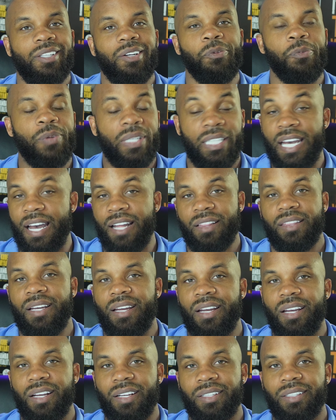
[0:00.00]
We got
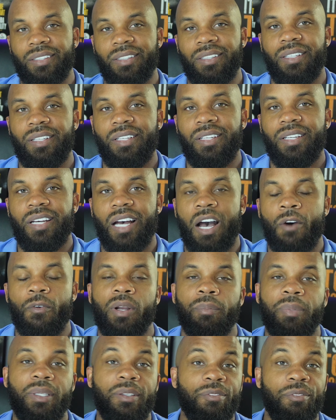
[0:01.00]
that? I
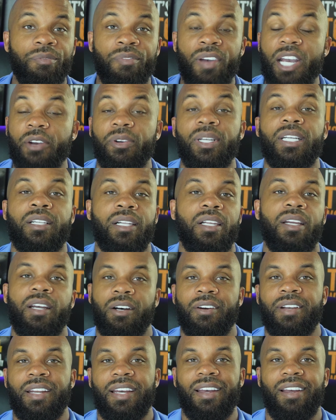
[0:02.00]
want to be very clear
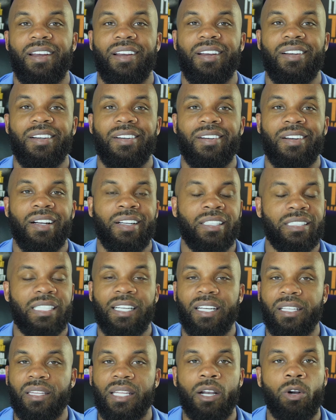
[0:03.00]
on that, because
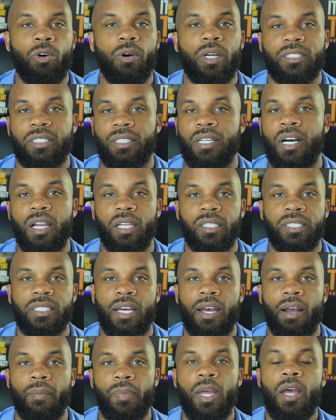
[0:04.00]
I get that question all the
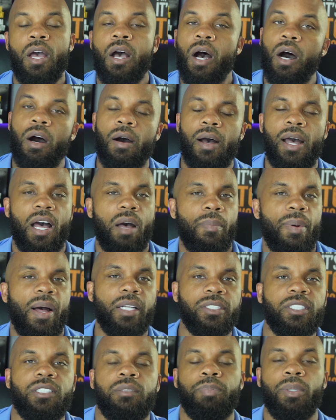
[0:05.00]
time. Oh, how
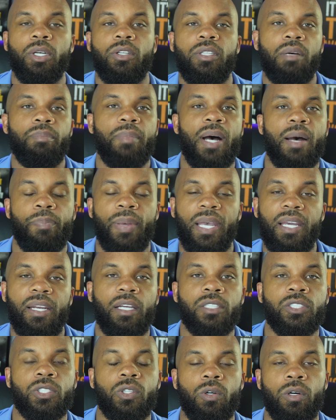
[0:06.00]
about I just build up my
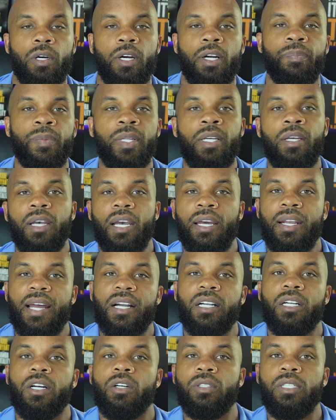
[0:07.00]
payday score and
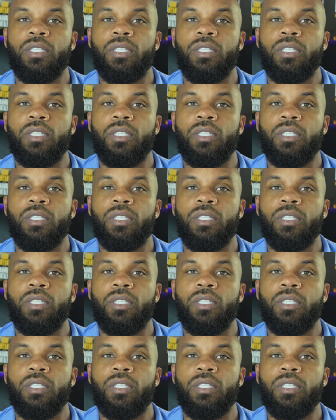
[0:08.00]
I can go